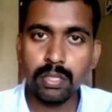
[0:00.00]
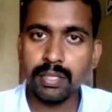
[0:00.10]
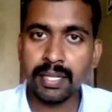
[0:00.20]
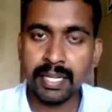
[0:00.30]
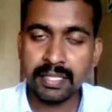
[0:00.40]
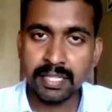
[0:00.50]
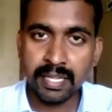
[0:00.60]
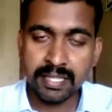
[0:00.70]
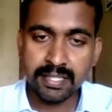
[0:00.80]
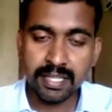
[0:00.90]
90
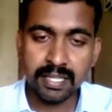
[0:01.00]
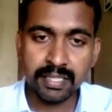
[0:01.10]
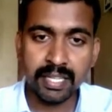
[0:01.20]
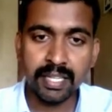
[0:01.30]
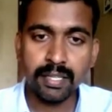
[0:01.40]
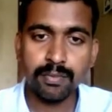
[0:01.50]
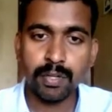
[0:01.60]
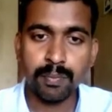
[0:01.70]
lines are there from